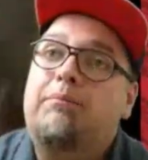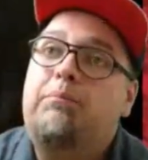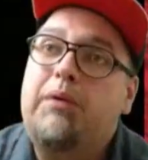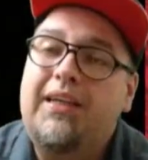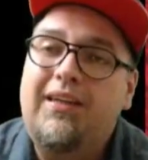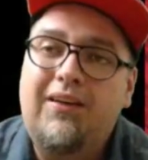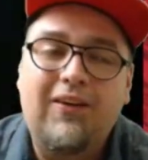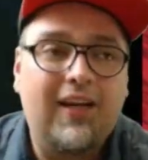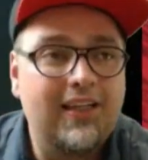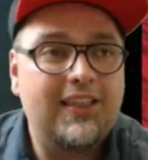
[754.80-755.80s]
but you know, a
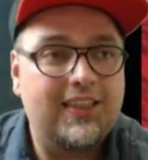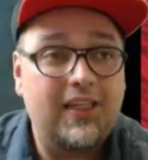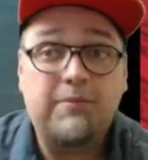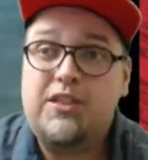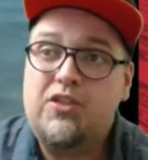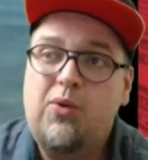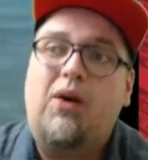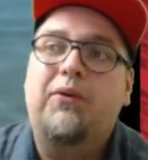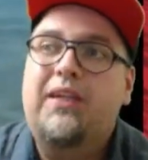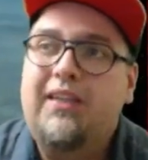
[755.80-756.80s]
lot of these games do
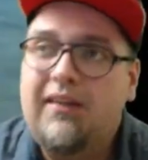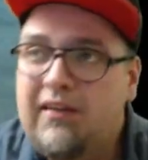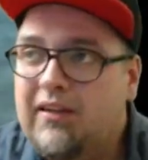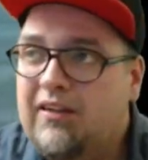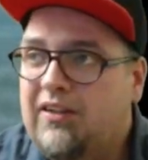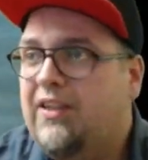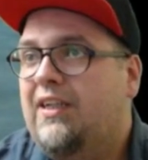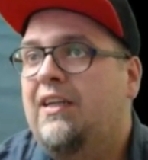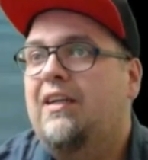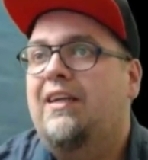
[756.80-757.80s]
already look
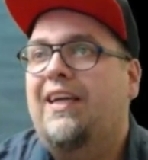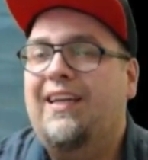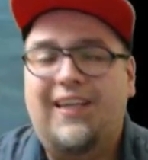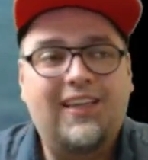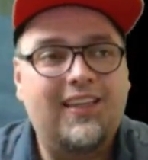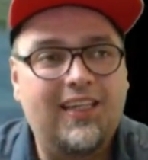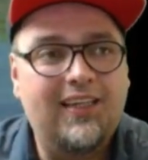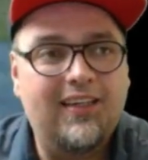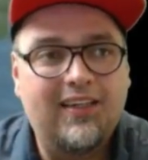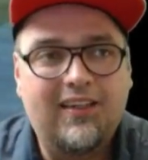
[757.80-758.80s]
good, and I
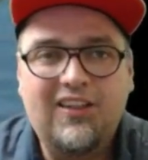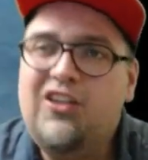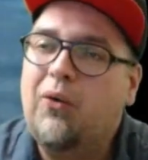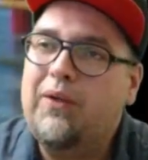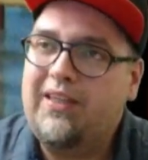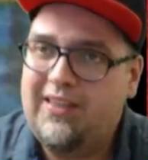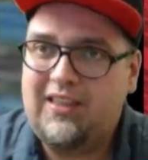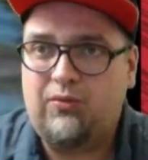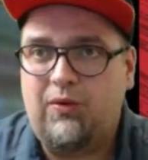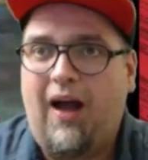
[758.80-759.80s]
think going
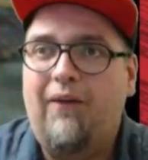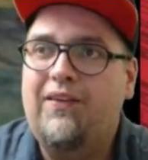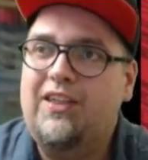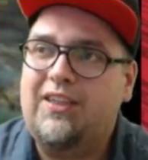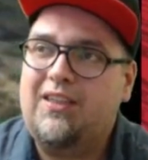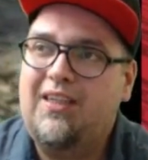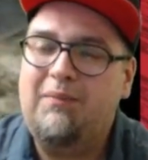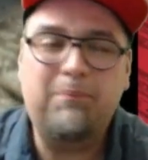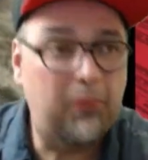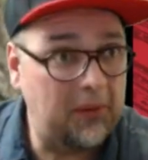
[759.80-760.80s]
this route just
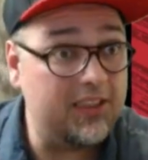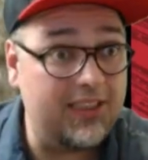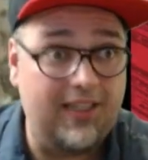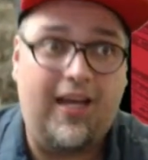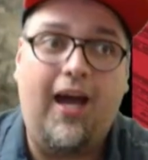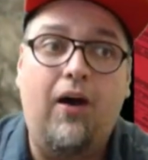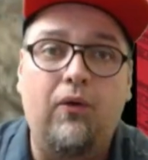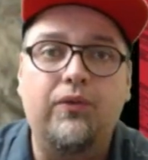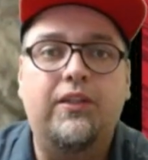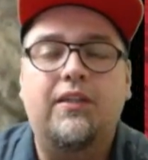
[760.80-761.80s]
it brings it
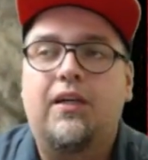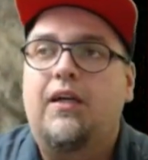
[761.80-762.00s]
out.